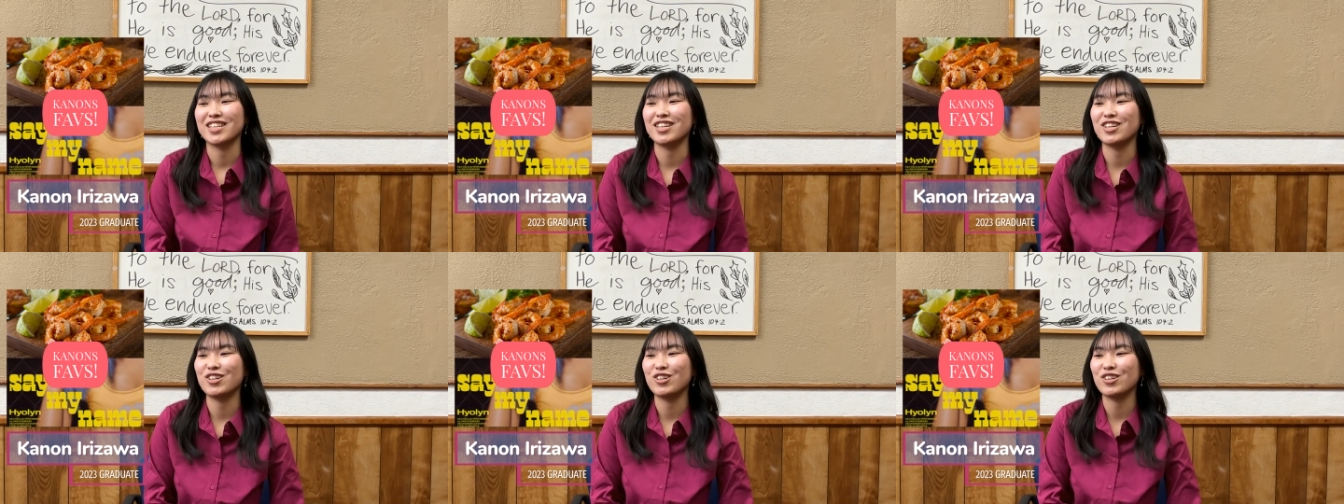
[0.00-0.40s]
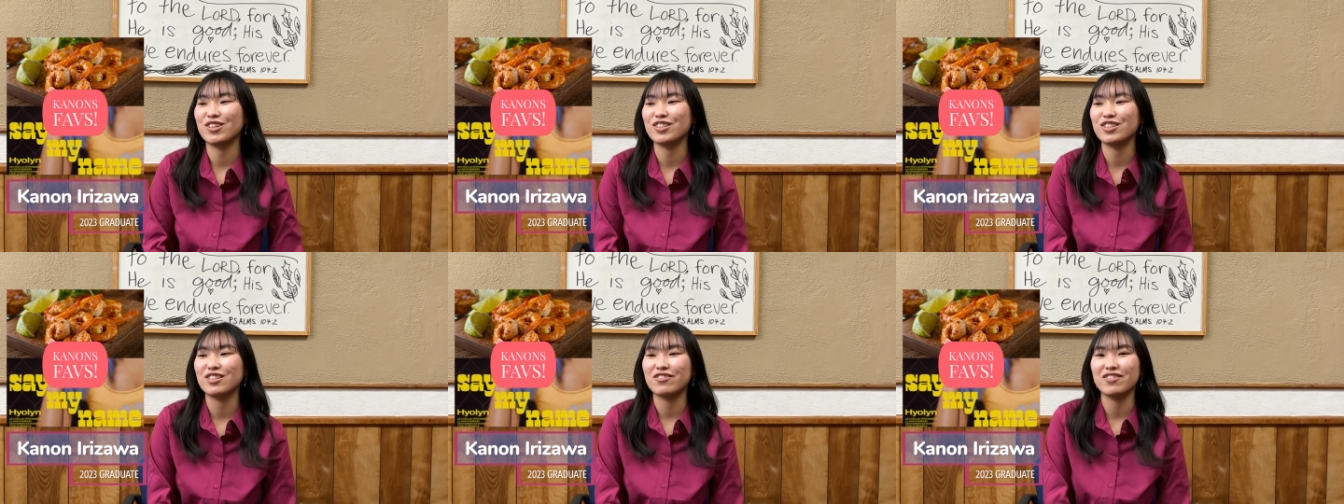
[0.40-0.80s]
Uh,
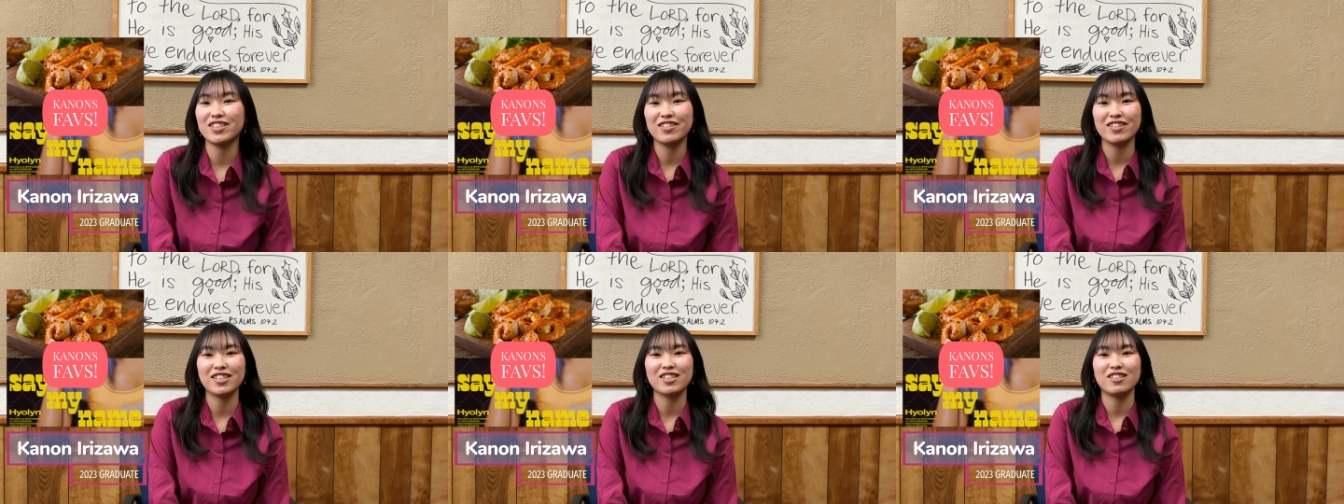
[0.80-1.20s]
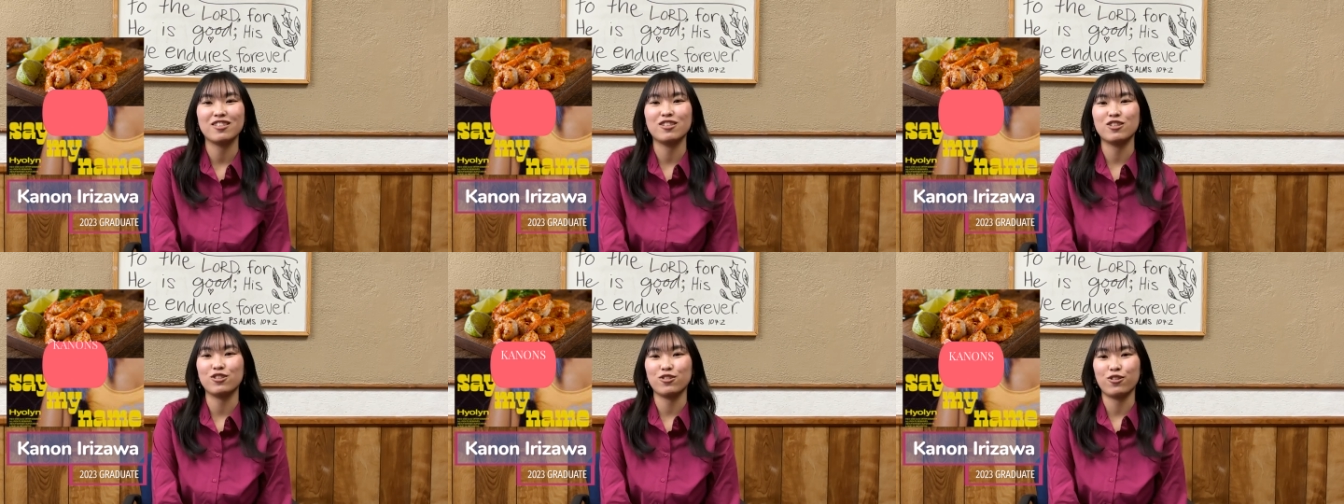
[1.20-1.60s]
the lyrics
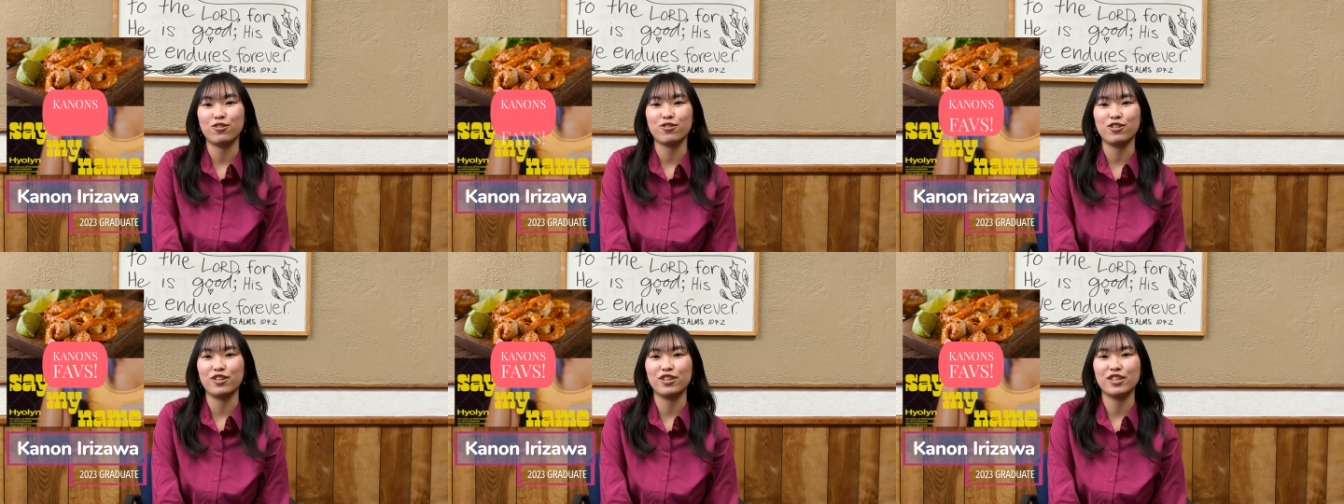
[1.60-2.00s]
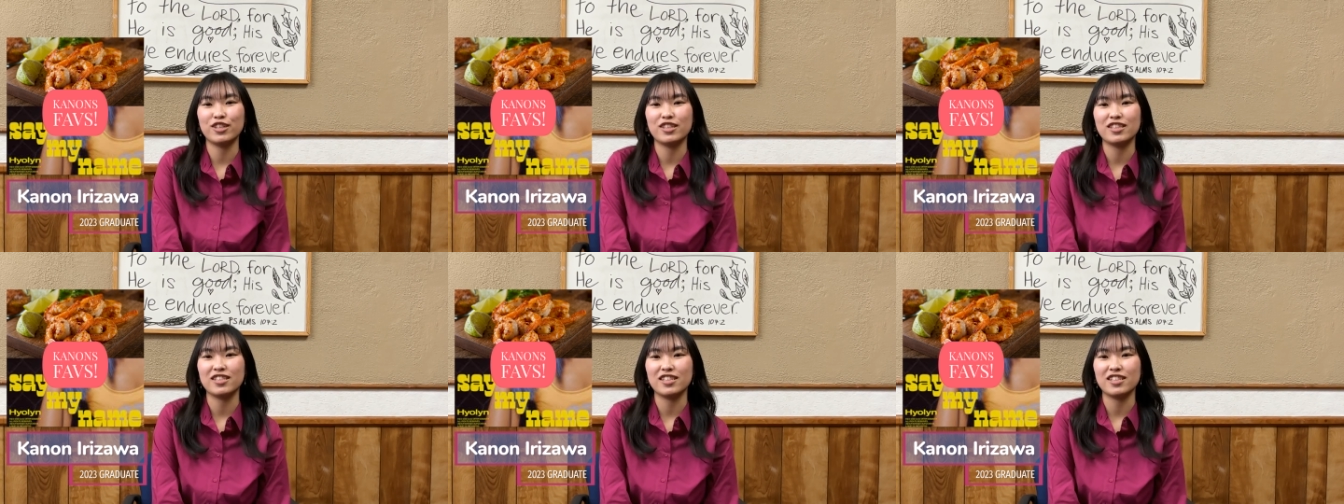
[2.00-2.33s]
is so good.